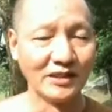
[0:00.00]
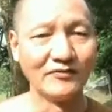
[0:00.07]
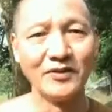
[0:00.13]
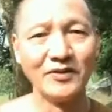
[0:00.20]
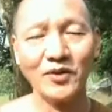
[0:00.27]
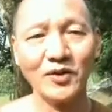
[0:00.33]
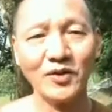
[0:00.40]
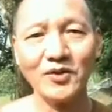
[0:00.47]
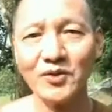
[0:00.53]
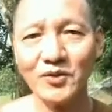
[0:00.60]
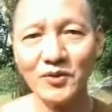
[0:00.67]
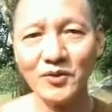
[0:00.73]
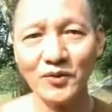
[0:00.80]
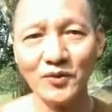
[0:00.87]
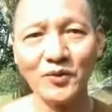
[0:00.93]
If you don't
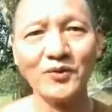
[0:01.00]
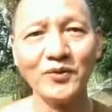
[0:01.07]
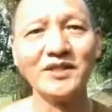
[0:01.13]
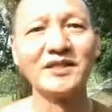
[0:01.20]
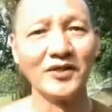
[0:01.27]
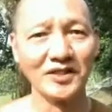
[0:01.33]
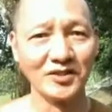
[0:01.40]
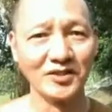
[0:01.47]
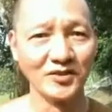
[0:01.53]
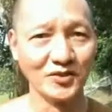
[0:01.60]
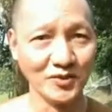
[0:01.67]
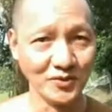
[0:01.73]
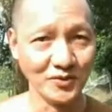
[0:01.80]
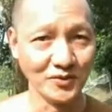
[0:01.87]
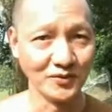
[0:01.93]
do, who is going to
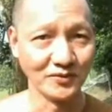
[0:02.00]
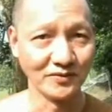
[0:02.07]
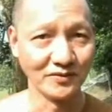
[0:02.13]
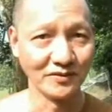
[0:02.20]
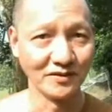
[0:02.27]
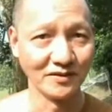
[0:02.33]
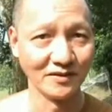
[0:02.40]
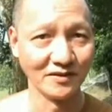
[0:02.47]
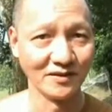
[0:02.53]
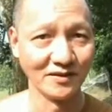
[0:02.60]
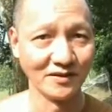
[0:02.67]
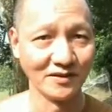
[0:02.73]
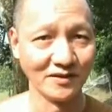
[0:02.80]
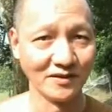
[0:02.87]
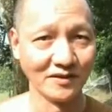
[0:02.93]
do?
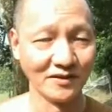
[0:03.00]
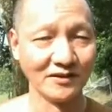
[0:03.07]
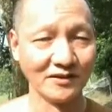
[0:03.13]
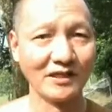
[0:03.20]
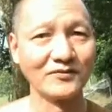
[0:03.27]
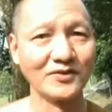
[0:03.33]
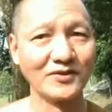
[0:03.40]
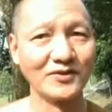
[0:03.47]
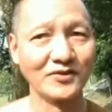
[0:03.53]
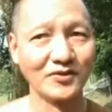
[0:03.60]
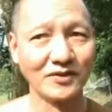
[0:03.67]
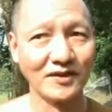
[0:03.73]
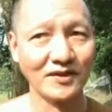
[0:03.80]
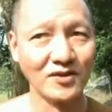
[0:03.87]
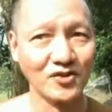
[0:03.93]
You have to
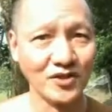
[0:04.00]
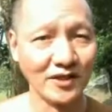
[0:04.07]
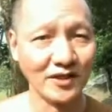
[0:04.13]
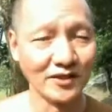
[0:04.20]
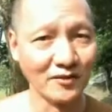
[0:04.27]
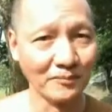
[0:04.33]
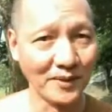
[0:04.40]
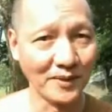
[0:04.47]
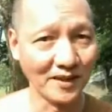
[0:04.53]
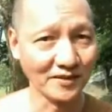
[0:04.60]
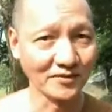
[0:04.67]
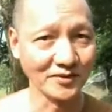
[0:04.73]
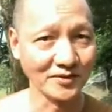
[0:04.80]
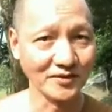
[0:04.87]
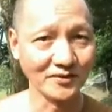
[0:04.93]
share your
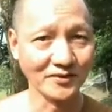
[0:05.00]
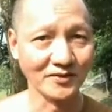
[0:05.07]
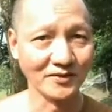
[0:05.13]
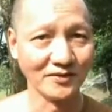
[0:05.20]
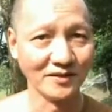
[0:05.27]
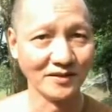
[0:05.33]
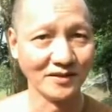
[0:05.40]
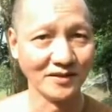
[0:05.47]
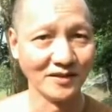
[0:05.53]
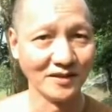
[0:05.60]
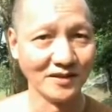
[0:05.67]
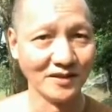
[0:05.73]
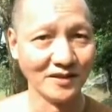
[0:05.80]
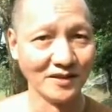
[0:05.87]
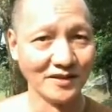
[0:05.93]
part also.
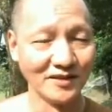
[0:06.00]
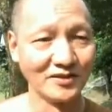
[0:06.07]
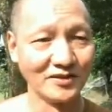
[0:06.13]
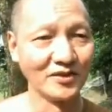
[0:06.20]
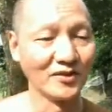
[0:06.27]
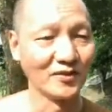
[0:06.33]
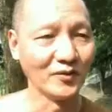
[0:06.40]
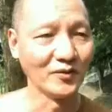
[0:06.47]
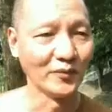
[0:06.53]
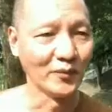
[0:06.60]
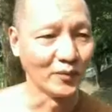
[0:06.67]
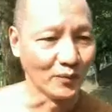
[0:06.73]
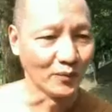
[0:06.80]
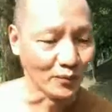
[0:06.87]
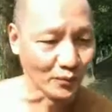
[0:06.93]
So
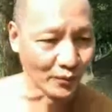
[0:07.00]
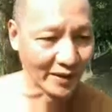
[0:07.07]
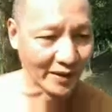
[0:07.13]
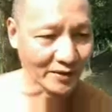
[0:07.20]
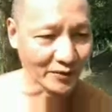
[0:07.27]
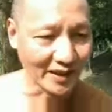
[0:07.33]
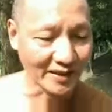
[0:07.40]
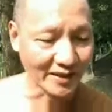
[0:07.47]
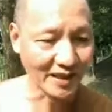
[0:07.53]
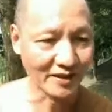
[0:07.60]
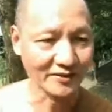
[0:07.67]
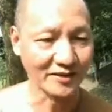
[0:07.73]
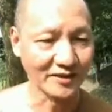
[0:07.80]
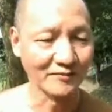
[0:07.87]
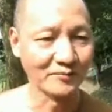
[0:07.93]
when we
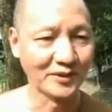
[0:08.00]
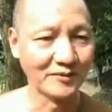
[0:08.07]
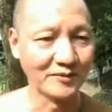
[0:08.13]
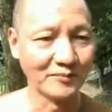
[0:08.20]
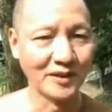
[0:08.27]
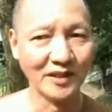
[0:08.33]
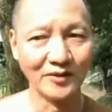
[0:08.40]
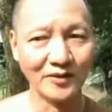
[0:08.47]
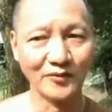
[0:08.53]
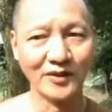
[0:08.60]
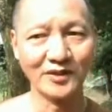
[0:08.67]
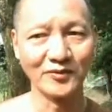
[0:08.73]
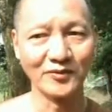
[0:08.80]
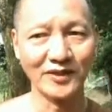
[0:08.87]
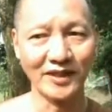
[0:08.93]
encounter people,
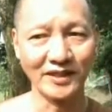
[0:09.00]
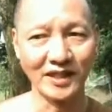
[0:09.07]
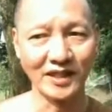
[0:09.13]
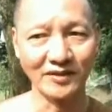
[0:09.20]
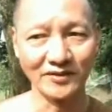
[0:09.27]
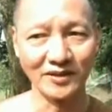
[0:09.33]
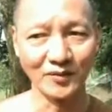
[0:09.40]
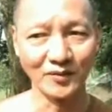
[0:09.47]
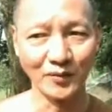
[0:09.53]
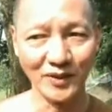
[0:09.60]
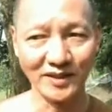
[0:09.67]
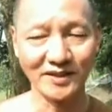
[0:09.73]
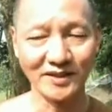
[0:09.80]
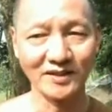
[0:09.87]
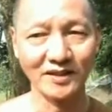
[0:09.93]
when we encounter
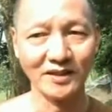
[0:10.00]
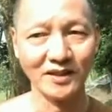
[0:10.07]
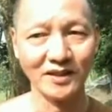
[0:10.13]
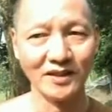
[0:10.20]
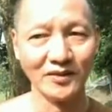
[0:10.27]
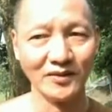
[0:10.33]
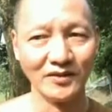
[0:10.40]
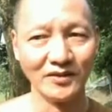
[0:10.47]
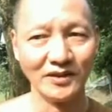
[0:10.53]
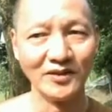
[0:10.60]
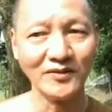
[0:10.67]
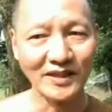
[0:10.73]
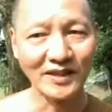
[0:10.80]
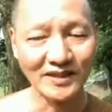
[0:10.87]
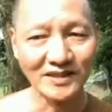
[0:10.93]
work,
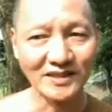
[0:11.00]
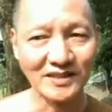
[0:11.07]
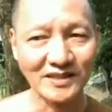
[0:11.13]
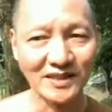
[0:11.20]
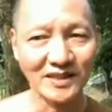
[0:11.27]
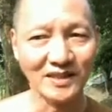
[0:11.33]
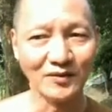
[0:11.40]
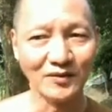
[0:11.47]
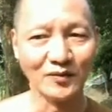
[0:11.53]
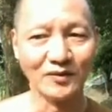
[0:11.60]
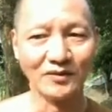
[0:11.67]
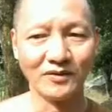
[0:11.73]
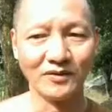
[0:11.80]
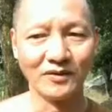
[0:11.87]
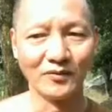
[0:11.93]
you can see
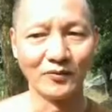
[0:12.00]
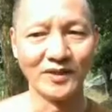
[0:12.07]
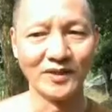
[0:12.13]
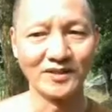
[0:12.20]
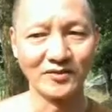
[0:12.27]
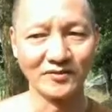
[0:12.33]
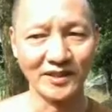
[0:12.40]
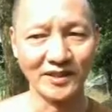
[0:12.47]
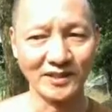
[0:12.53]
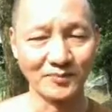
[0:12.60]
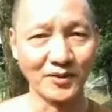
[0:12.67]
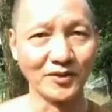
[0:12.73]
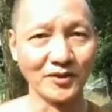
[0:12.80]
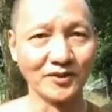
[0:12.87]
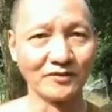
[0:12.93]
what's your
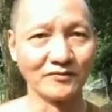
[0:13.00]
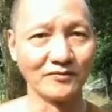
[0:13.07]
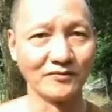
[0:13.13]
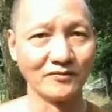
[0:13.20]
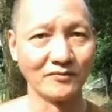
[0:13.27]
response.